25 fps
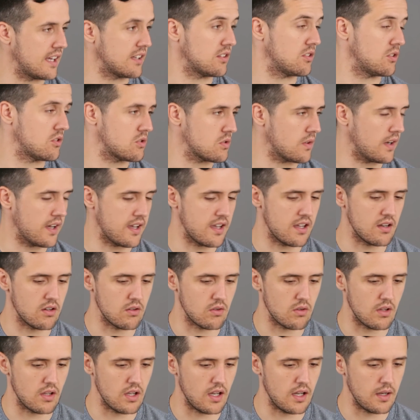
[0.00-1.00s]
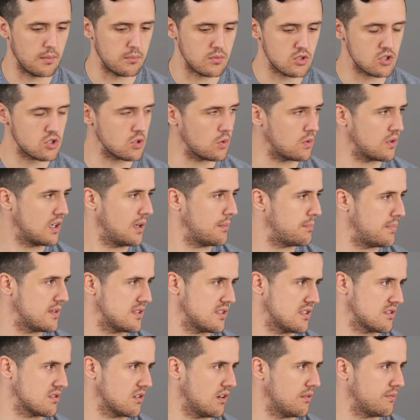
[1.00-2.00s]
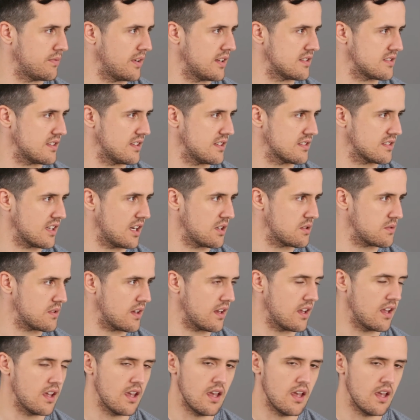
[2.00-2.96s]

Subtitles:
and to try and shore up business confidence in this country.